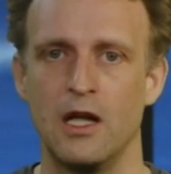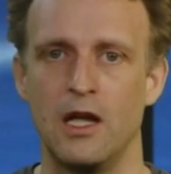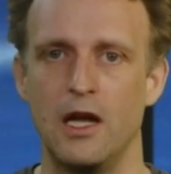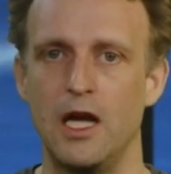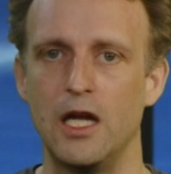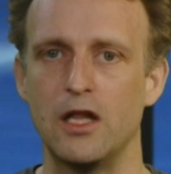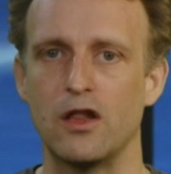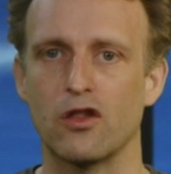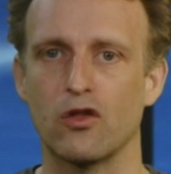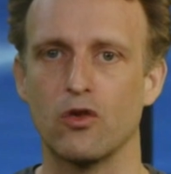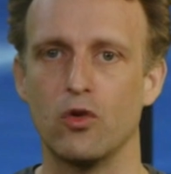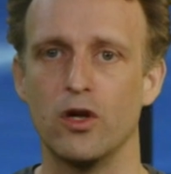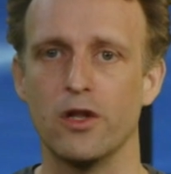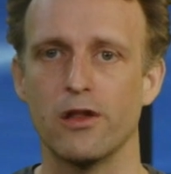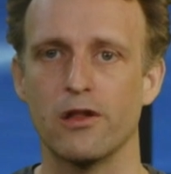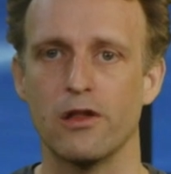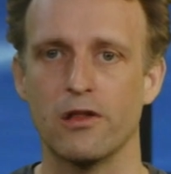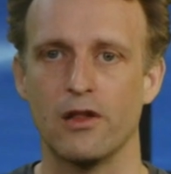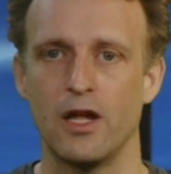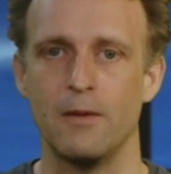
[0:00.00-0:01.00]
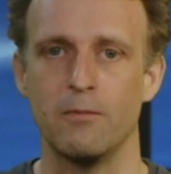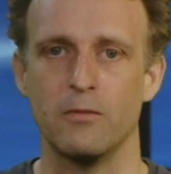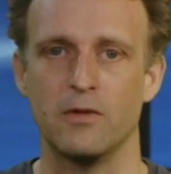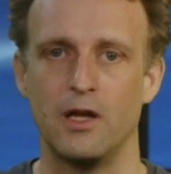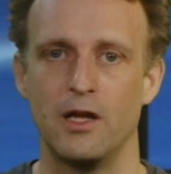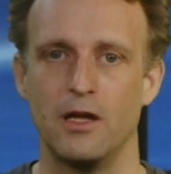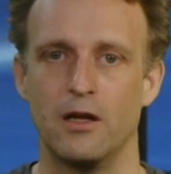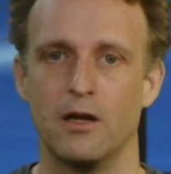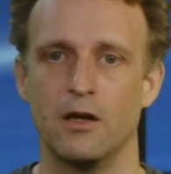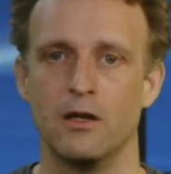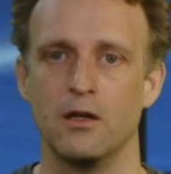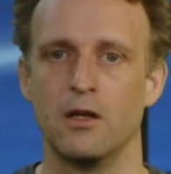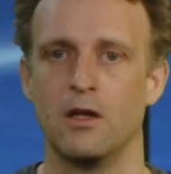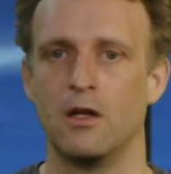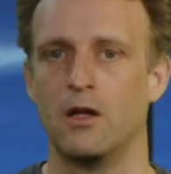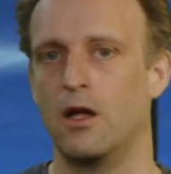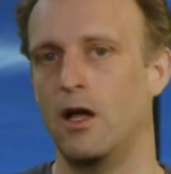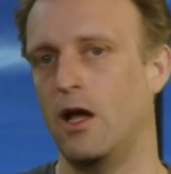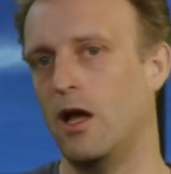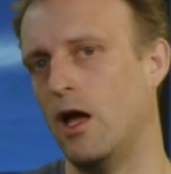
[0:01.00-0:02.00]
it stores the same data
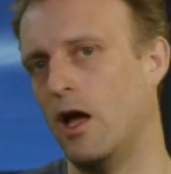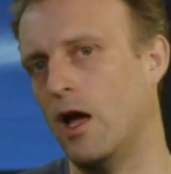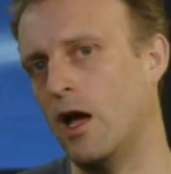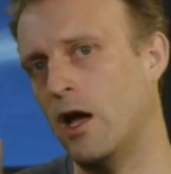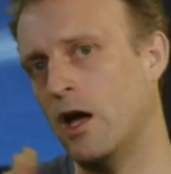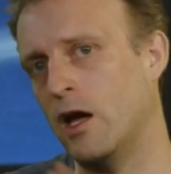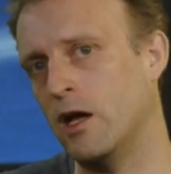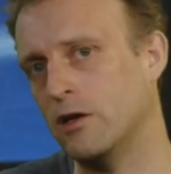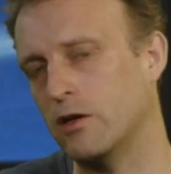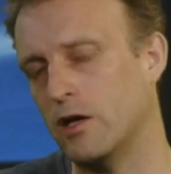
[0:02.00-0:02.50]
and